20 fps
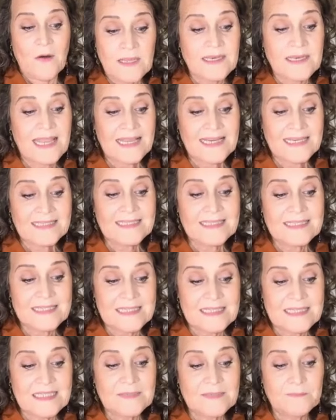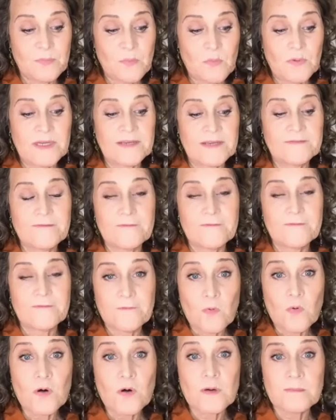
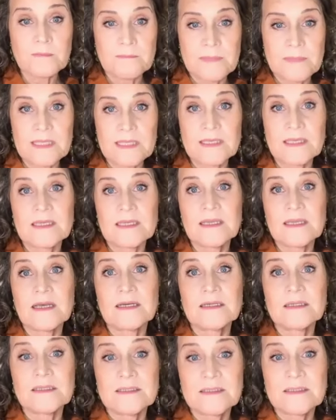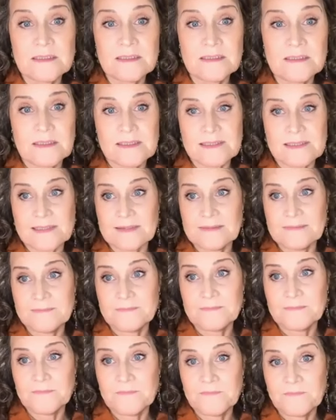19.4 million adults.
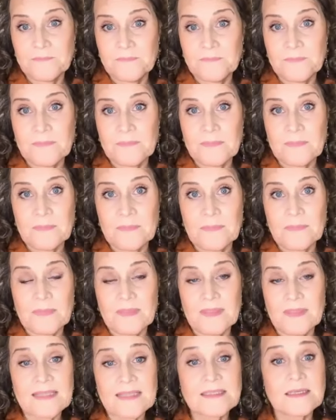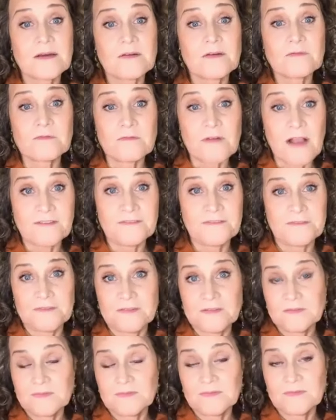That's rough.
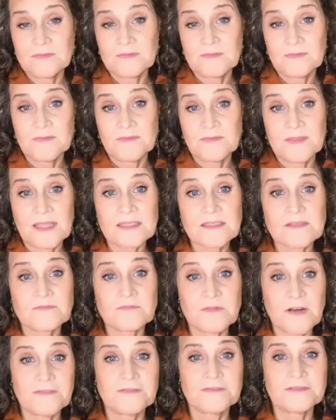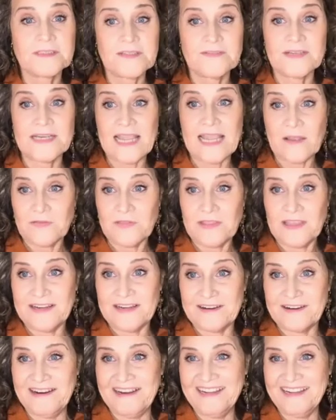That's rough living out
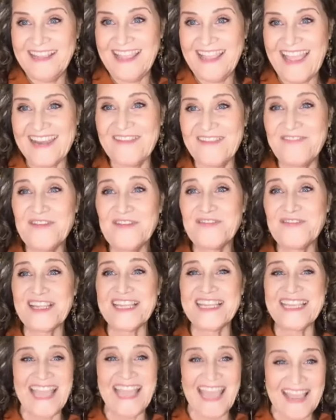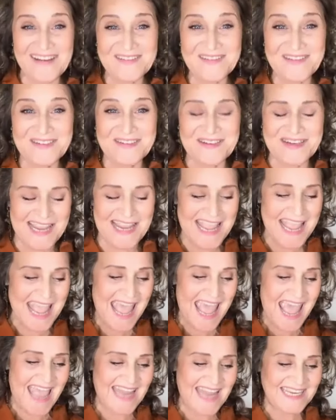there. And if you've encountered
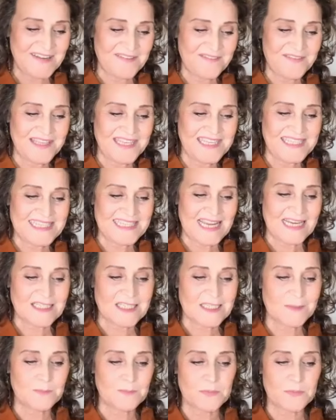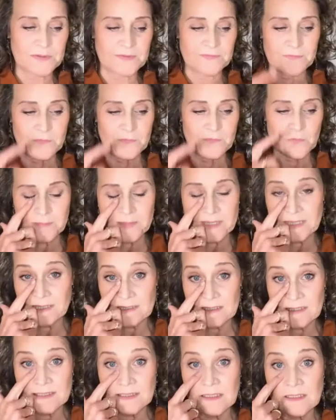any of these 19.4
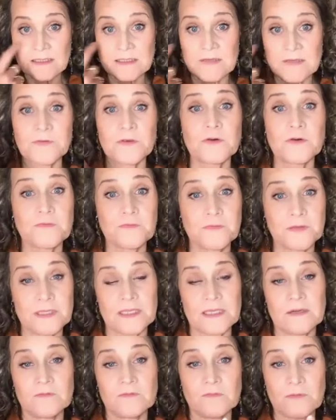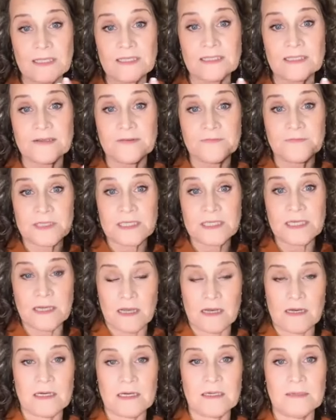million adults, if you're feeling relatively
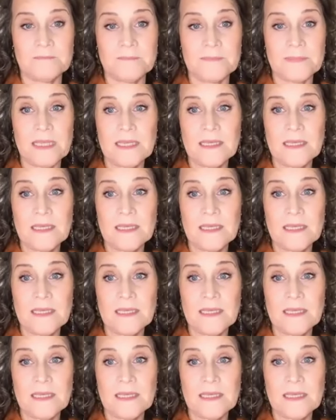calm,